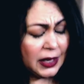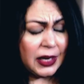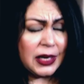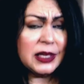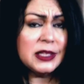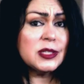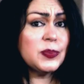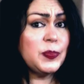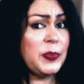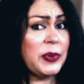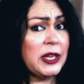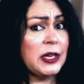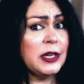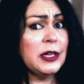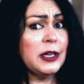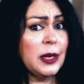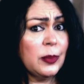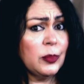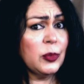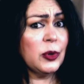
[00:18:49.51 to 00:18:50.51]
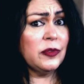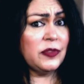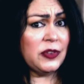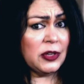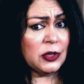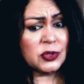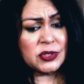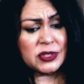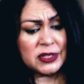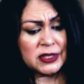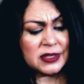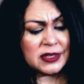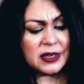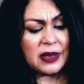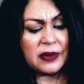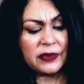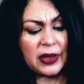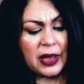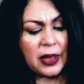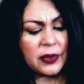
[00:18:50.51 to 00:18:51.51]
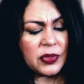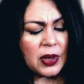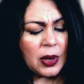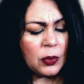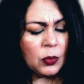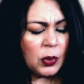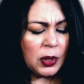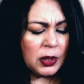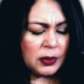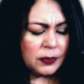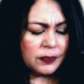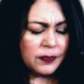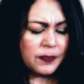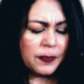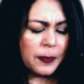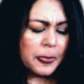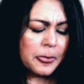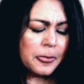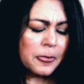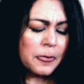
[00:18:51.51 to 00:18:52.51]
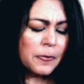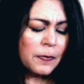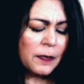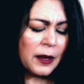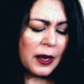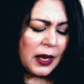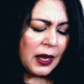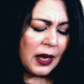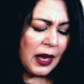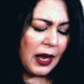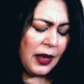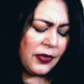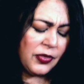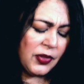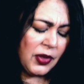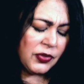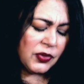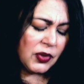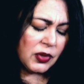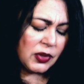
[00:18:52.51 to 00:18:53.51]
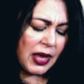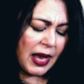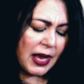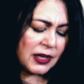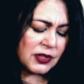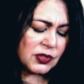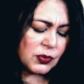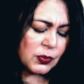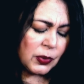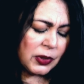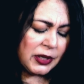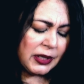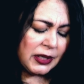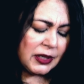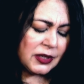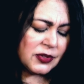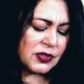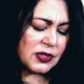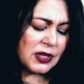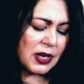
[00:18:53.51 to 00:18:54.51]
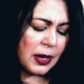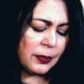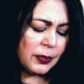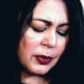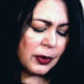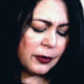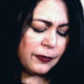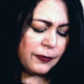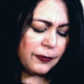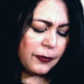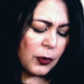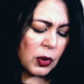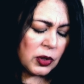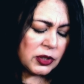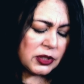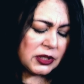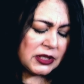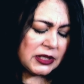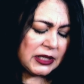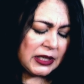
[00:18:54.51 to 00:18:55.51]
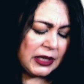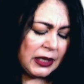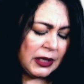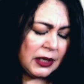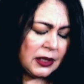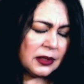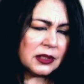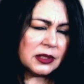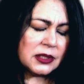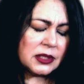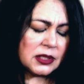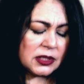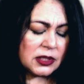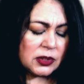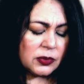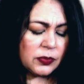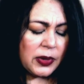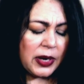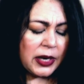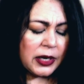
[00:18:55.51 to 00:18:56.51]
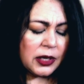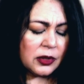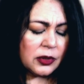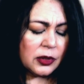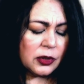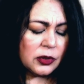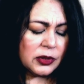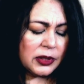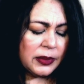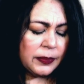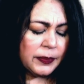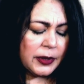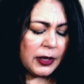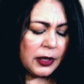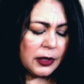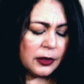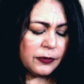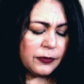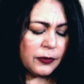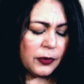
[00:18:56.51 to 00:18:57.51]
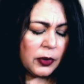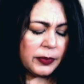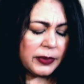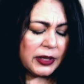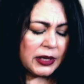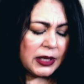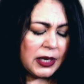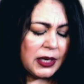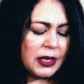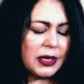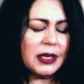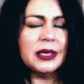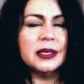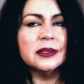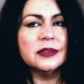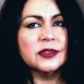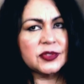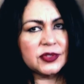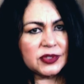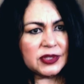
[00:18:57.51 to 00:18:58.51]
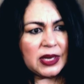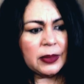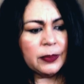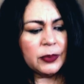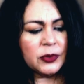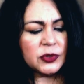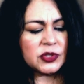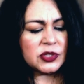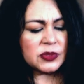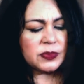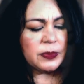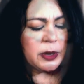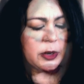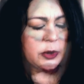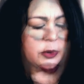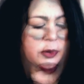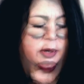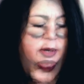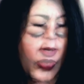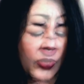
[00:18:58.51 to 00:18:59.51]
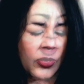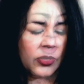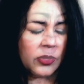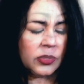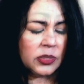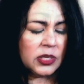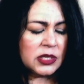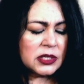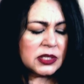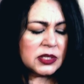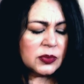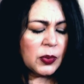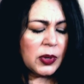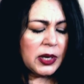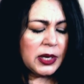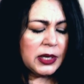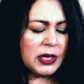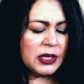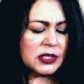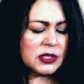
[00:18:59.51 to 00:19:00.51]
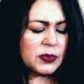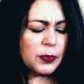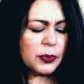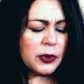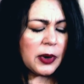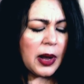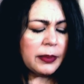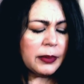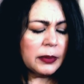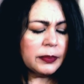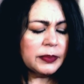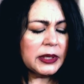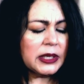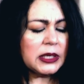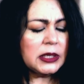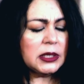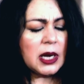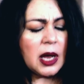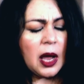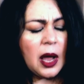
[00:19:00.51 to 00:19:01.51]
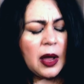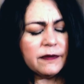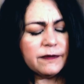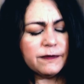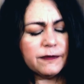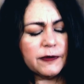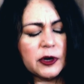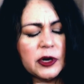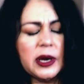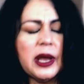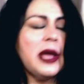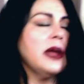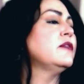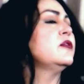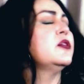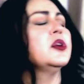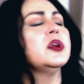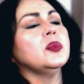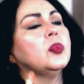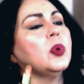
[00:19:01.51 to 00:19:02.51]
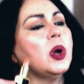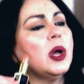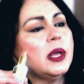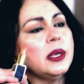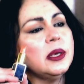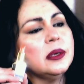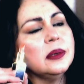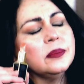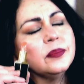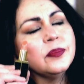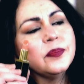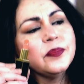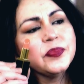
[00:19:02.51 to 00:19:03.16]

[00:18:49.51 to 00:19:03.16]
It's been a number of years since I've had that one. And then the last one is number 14. This is the regular lip color formula in Sable Smoke. This one is probably not for everyone.